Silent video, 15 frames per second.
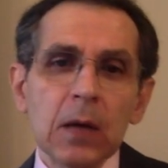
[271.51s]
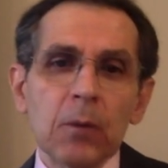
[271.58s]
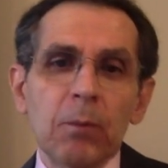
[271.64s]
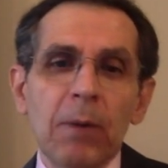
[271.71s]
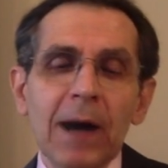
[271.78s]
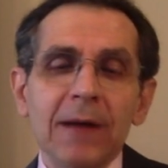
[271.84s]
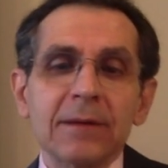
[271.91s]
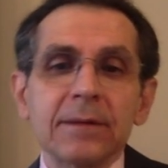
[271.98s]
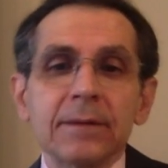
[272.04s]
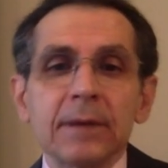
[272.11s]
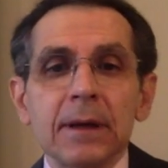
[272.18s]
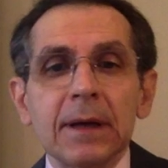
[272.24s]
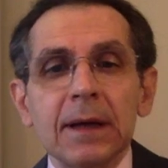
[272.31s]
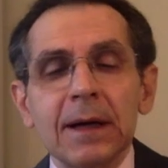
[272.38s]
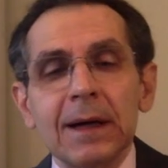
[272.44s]
but
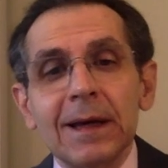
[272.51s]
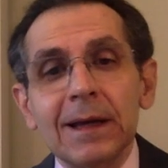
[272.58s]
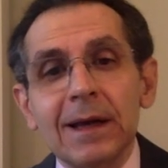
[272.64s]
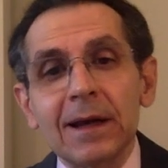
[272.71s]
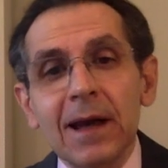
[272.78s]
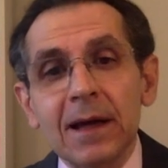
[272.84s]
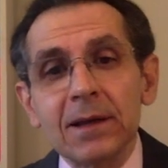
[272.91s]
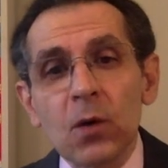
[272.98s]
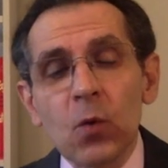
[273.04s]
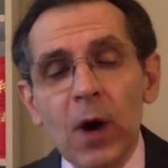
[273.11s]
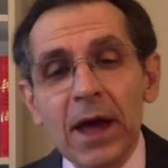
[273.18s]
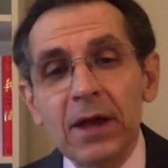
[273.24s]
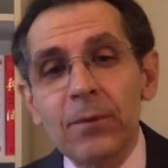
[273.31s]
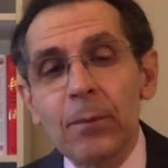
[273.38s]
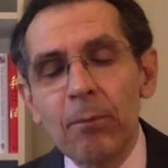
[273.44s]
uh, in another
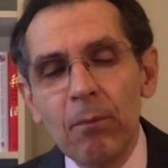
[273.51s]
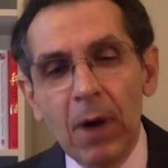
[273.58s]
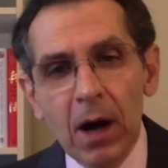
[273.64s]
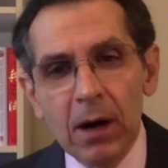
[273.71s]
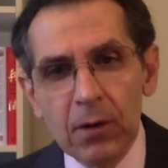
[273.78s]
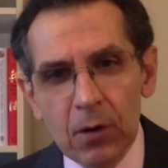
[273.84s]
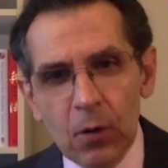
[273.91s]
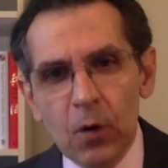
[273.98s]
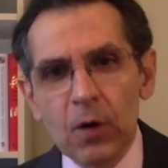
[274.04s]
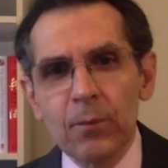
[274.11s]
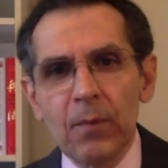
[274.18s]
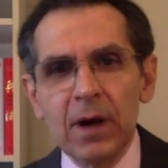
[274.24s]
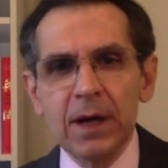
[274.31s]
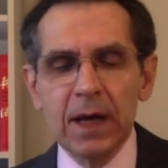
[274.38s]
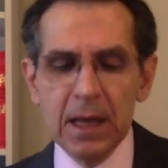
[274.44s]
way, uh, or
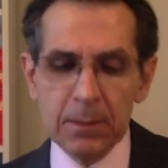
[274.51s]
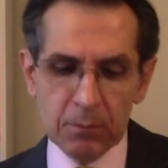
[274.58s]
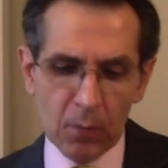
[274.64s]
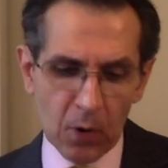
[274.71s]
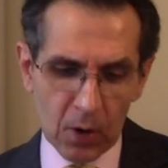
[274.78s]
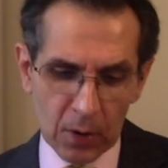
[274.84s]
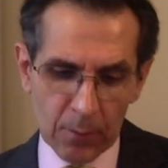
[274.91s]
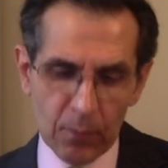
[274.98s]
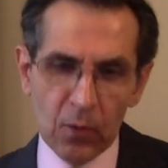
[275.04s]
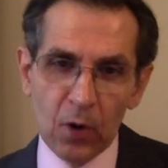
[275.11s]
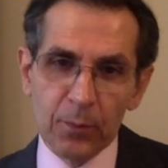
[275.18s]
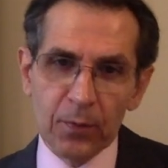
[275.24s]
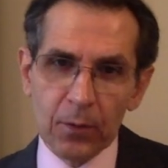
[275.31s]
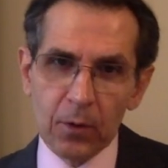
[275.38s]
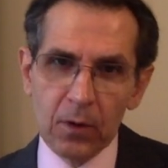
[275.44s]
money more,
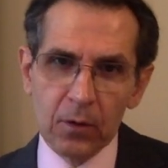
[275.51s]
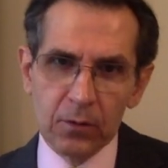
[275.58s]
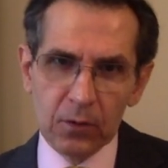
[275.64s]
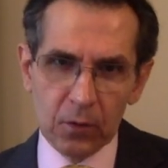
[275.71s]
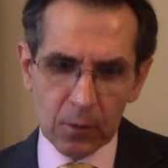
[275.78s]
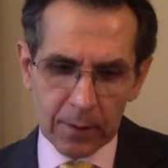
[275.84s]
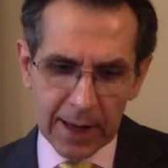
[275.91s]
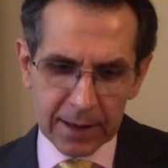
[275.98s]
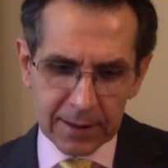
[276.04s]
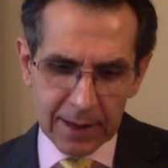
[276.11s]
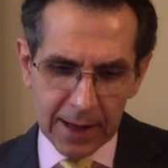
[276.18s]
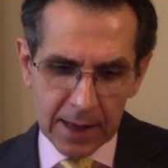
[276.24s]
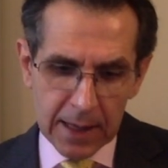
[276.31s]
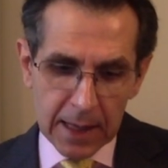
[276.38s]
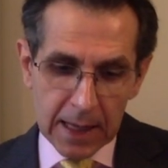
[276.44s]
more
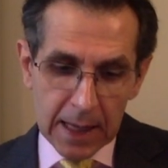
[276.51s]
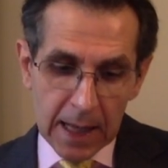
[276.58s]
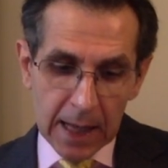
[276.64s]
correctly,